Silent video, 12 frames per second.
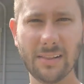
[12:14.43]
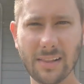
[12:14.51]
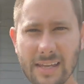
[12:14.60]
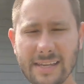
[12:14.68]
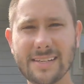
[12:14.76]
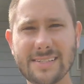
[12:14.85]

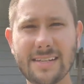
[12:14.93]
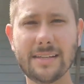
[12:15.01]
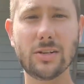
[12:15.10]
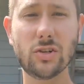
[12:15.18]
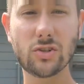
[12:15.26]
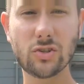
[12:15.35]
Link is in
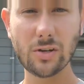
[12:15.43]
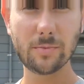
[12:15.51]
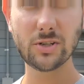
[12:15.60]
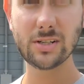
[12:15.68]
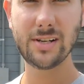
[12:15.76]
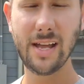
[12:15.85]
the
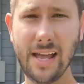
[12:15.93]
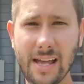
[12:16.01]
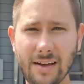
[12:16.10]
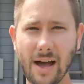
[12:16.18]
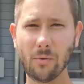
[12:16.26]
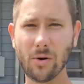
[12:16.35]
description.
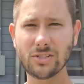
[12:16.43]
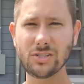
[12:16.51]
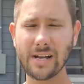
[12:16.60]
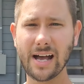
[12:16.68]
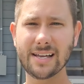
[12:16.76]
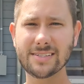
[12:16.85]
I want you
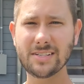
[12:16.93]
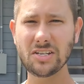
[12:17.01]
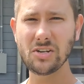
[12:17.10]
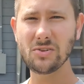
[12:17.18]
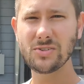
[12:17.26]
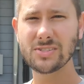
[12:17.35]
guys to
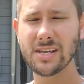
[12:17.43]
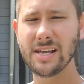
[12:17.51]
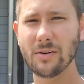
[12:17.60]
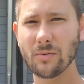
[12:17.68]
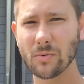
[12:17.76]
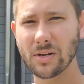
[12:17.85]
use
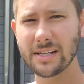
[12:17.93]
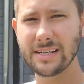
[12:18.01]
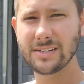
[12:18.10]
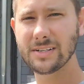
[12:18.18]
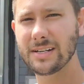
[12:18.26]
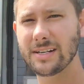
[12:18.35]
really
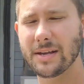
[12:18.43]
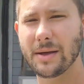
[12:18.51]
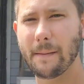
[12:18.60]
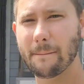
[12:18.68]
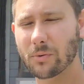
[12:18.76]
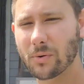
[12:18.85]
good
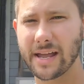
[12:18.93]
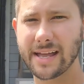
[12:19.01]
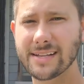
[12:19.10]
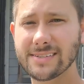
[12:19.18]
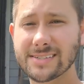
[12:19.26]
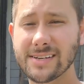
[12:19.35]

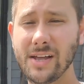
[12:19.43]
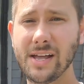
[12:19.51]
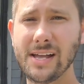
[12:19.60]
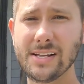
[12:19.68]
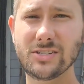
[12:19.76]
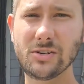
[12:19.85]
brands
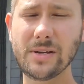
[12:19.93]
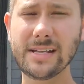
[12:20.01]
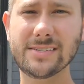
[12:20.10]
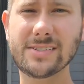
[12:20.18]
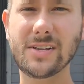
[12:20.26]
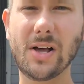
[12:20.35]
to
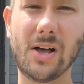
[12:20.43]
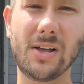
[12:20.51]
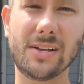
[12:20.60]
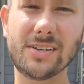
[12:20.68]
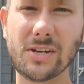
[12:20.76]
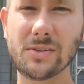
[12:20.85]

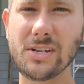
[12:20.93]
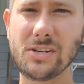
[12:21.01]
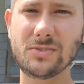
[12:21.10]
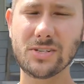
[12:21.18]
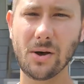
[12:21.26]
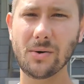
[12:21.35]
install so that you
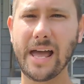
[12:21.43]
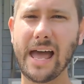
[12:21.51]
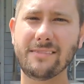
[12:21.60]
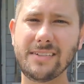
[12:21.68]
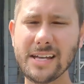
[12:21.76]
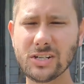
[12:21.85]
don't
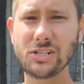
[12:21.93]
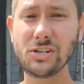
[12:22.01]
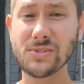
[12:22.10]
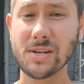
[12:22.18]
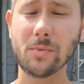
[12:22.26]
have issues.